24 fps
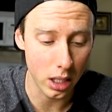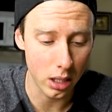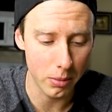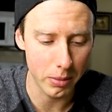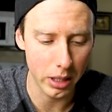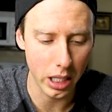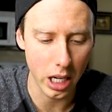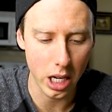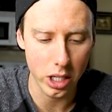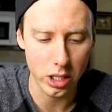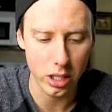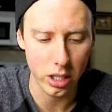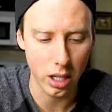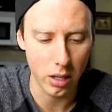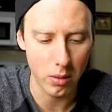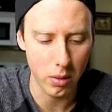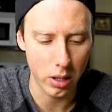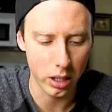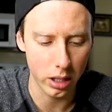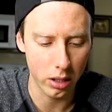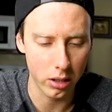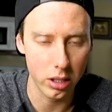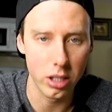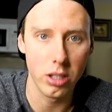Oh my gosh, I
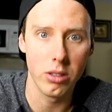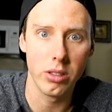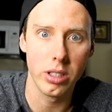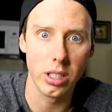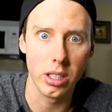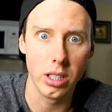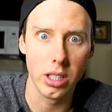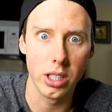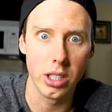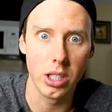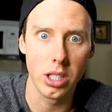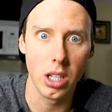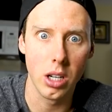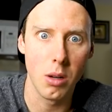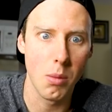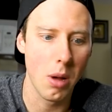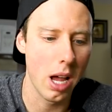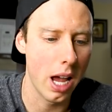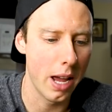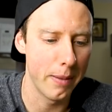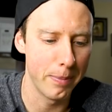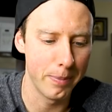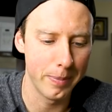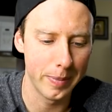wanna go to New Zealand so
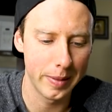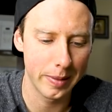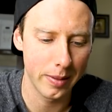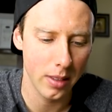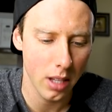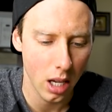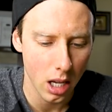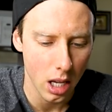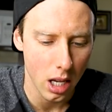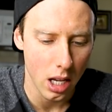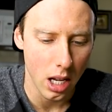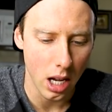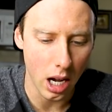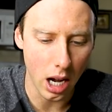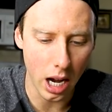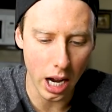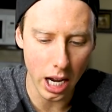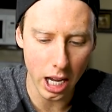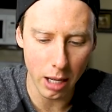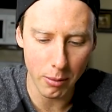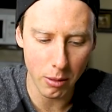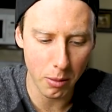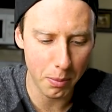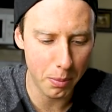bad.
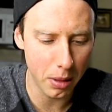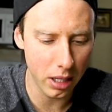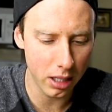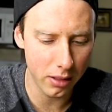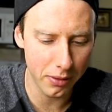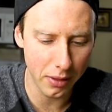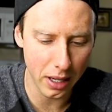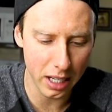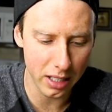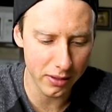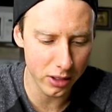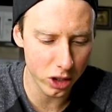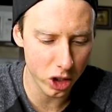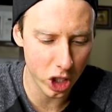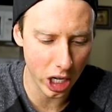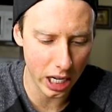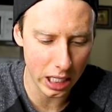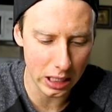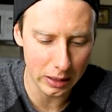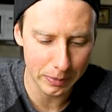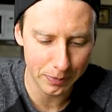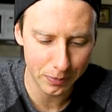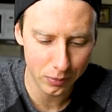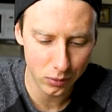I am a big fan of your
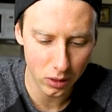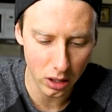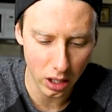channel.